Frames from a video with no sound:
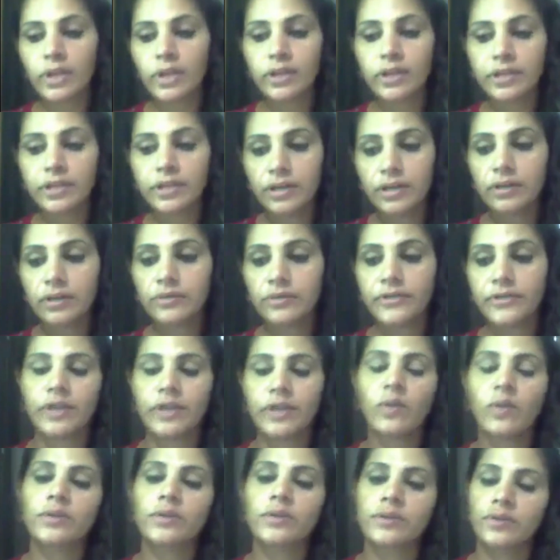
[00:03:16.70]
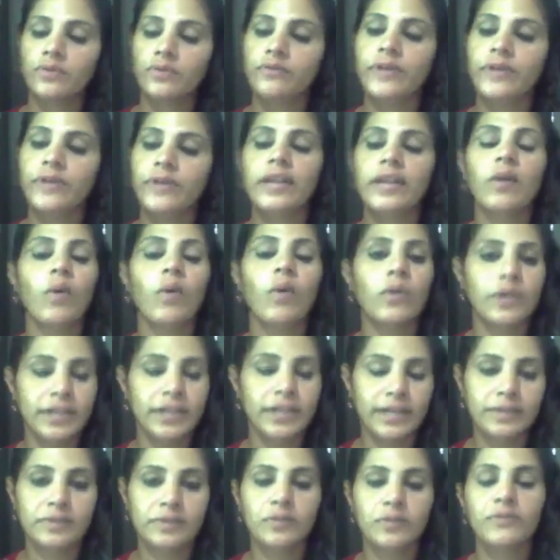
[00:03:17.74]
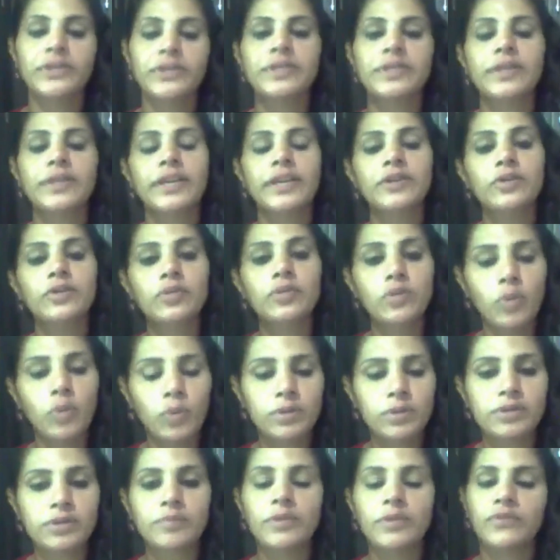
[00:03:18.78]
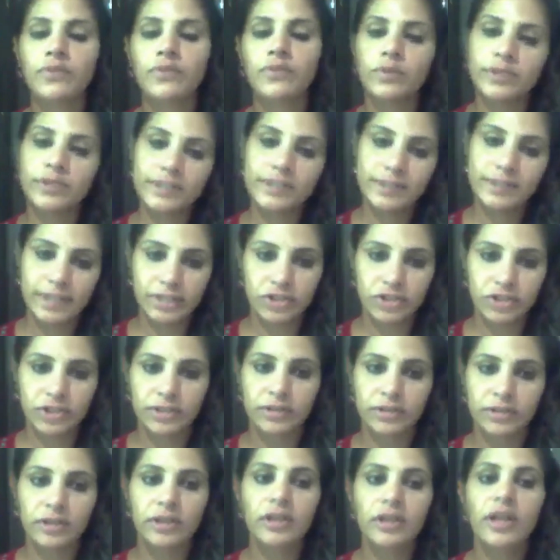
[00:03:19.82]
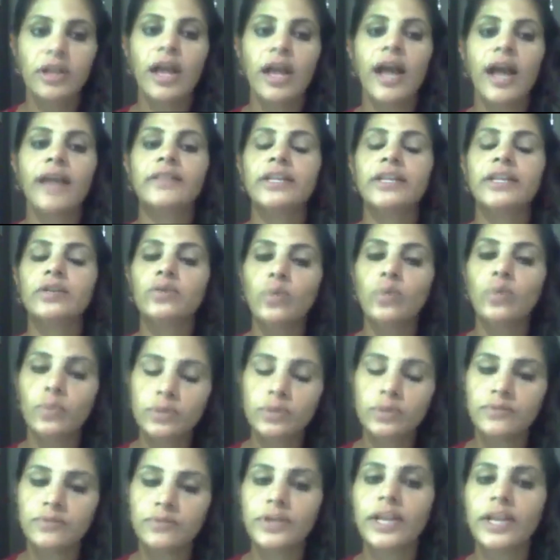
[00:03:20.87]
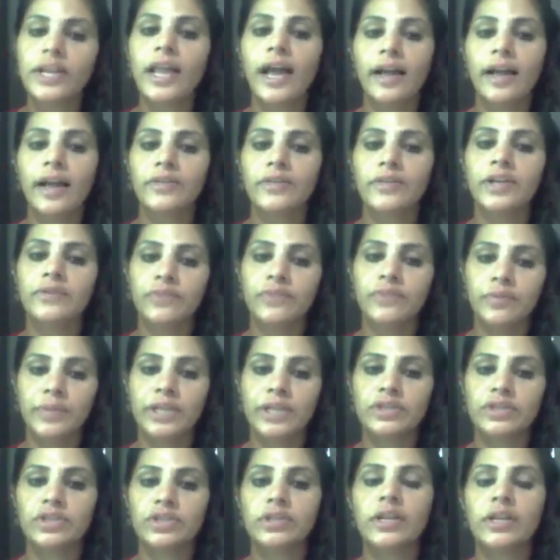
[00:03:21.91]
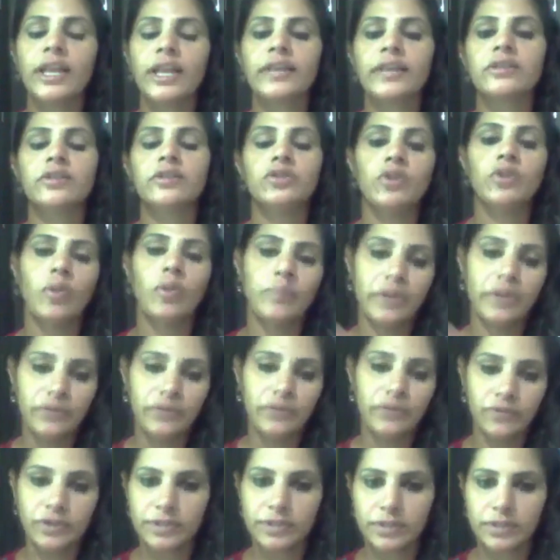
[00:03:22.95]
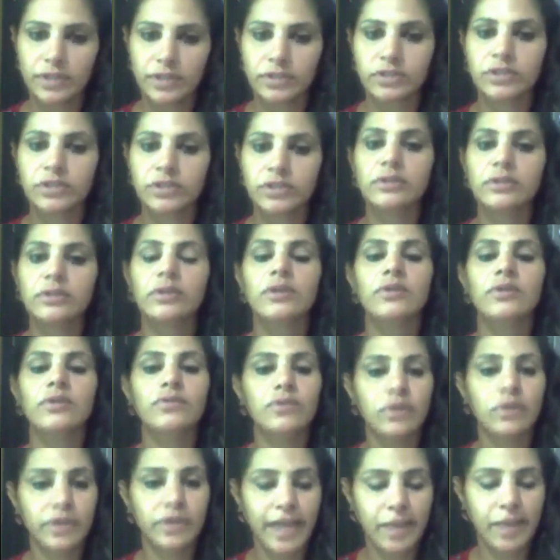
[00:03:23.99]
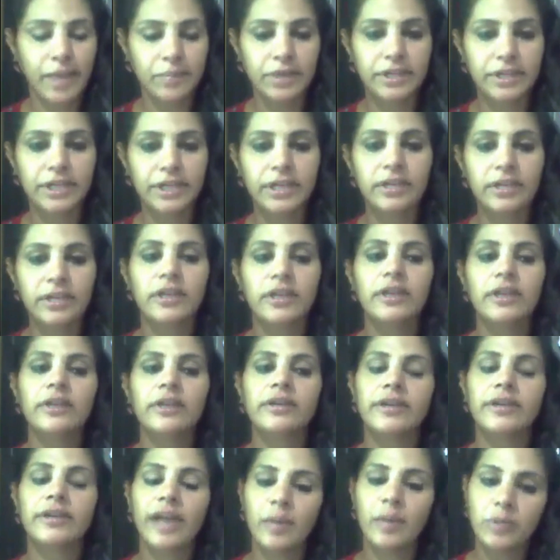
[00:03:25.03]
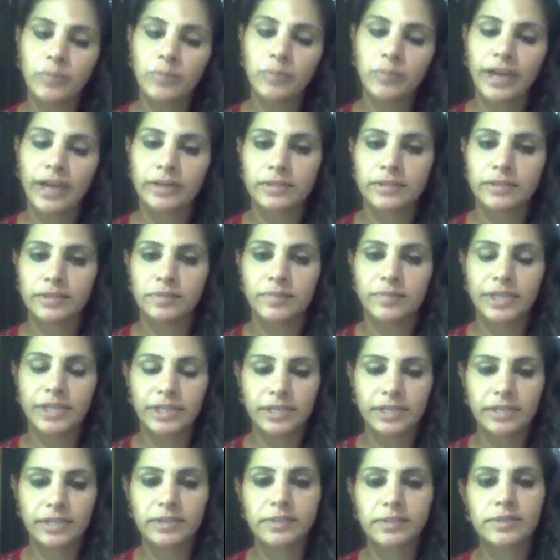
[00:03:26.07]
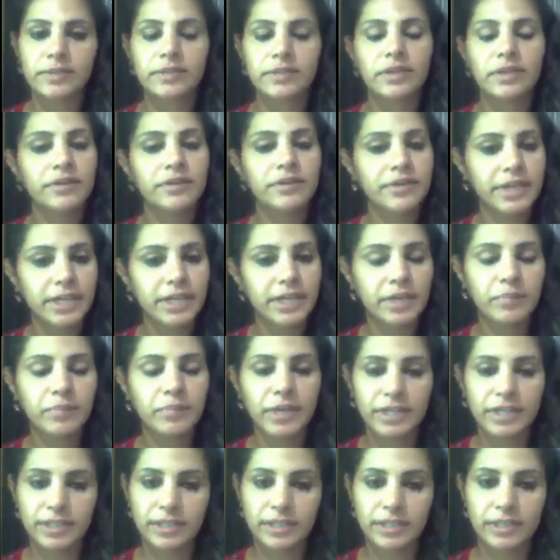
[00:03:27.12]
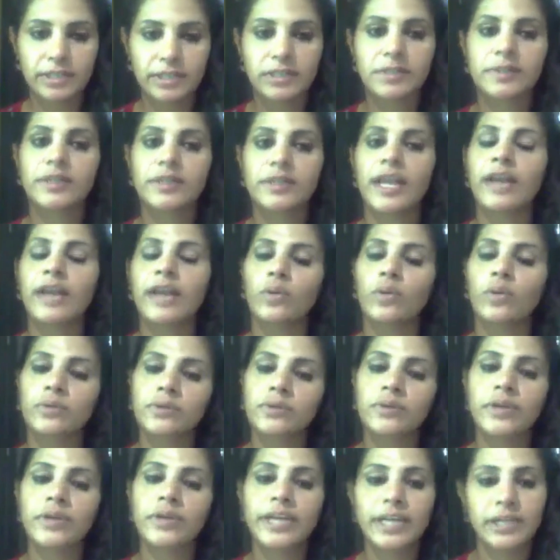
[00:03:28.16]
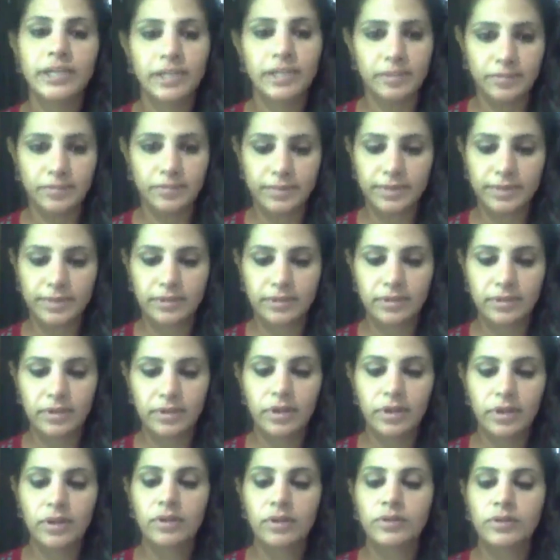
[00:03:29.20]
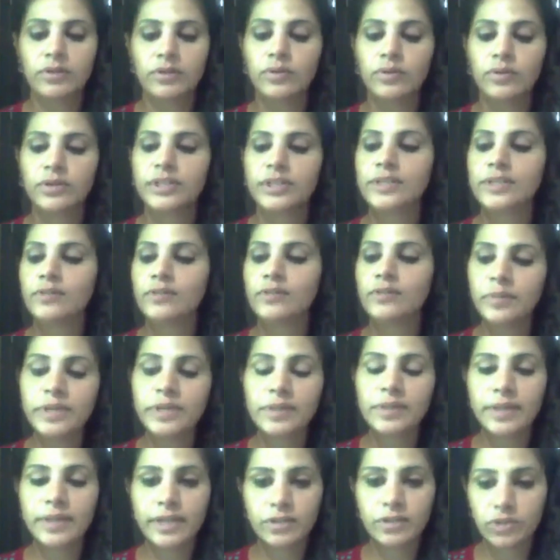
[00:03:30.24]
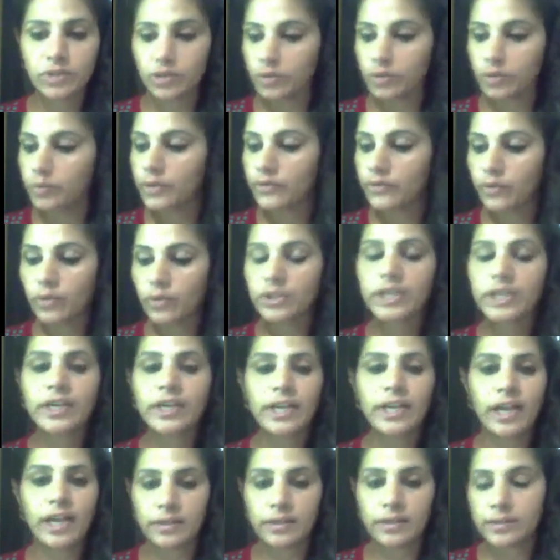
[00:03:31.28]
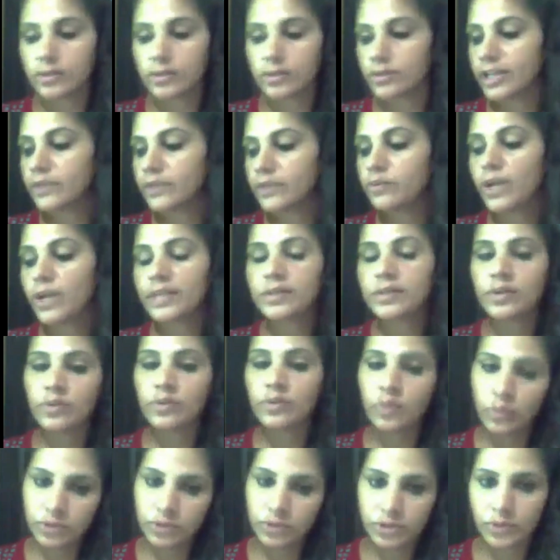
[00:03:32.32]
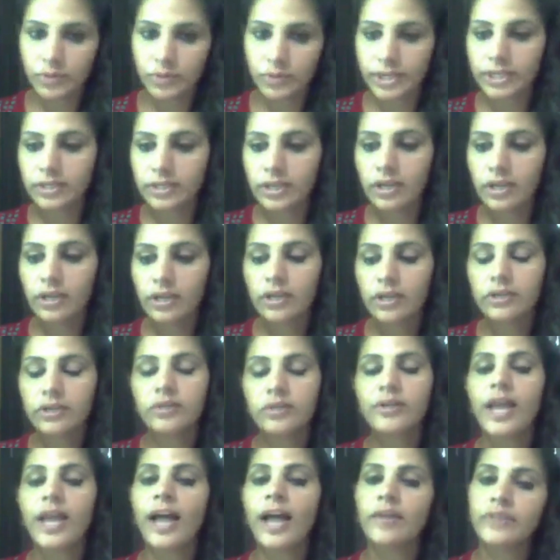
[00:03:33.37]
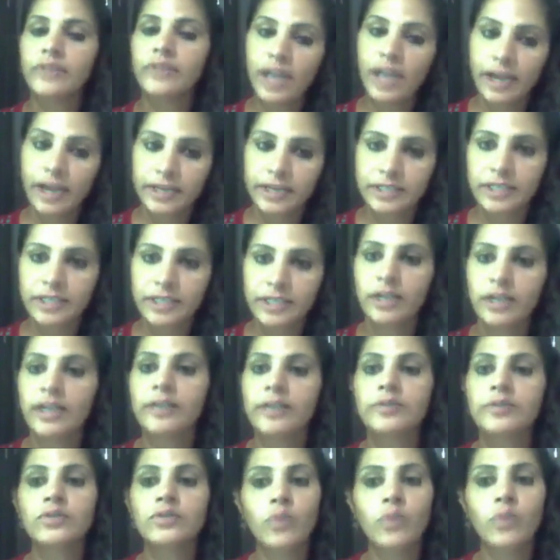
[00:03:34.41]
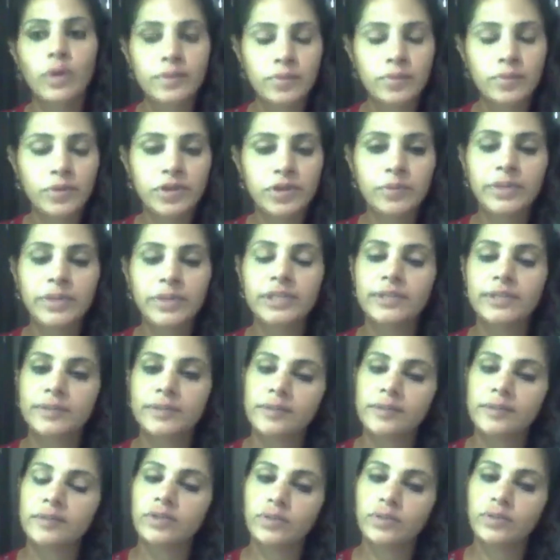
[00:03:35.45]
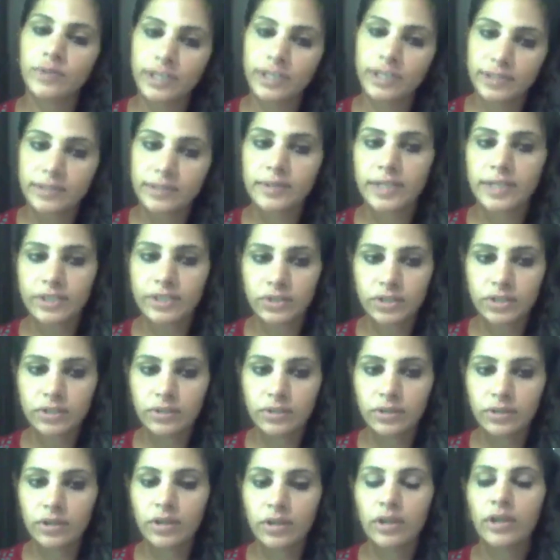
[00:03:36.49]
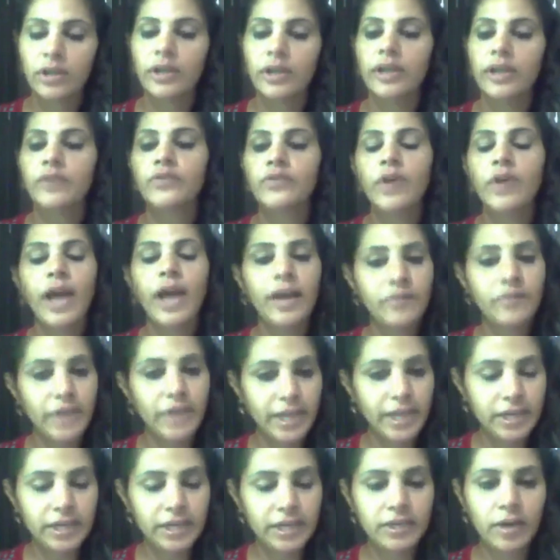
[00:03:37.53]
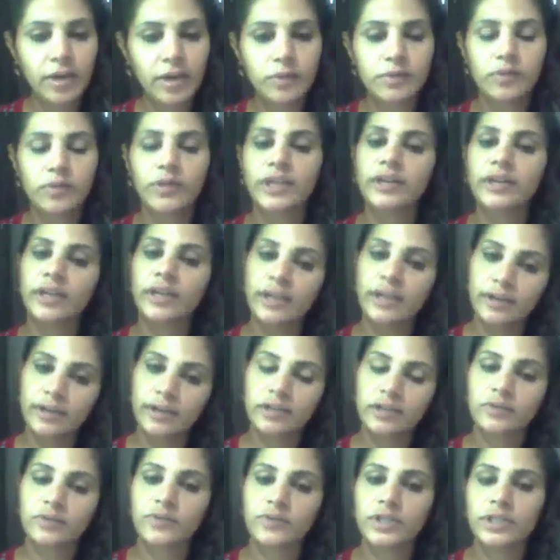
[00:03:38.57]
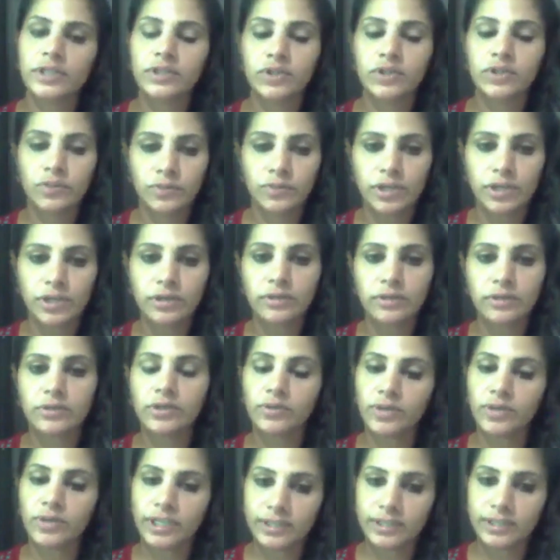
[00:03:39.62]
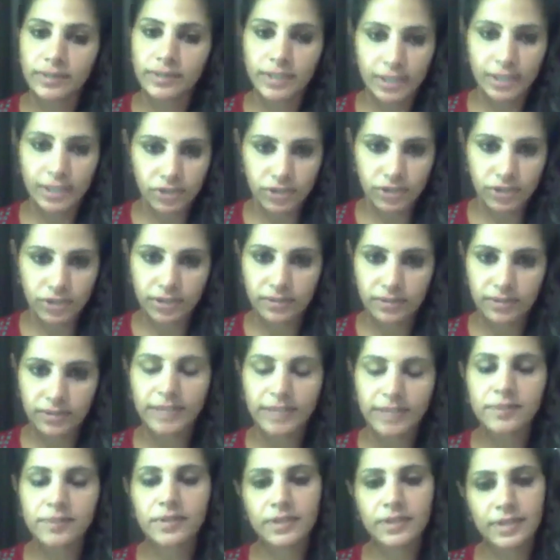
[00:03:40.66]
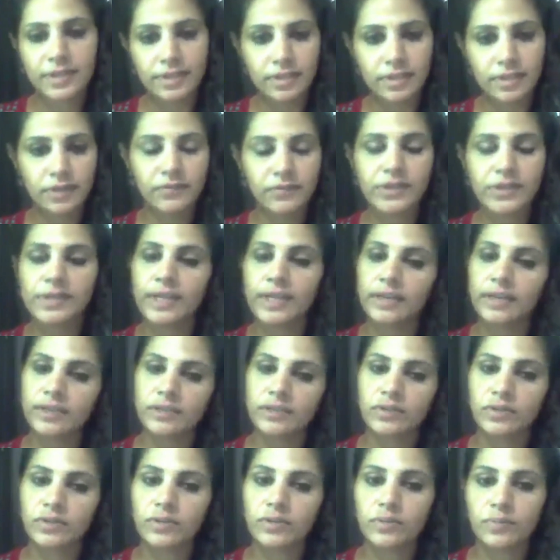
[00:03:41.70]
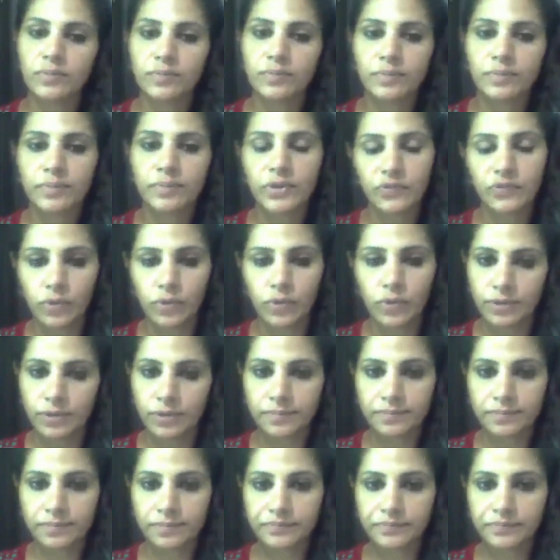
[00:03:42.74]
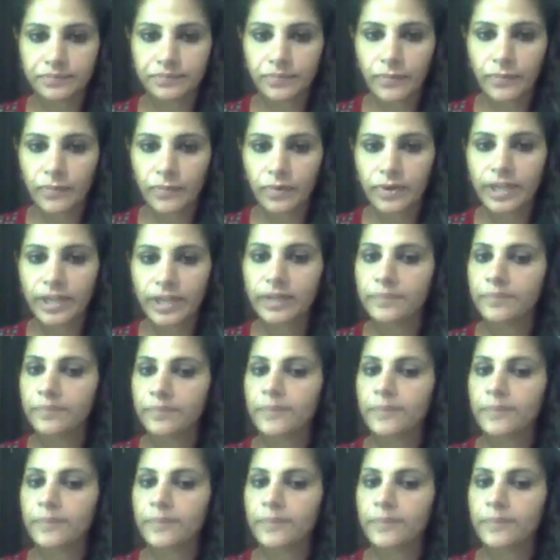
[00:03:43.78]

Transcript: here we are also well organized. So we send you notes before the session, and that notes will have information like the topic for discussion, vocabulary, grammar practice materials, reading materials, and also idioms. So this will be sent to you before the class, so that once you go through it, you'll have an idea as to what's going to be discussed during the session. If you have any doubts, you can clear it with the tutor during the session. That's the reason we send it to you before. Okay.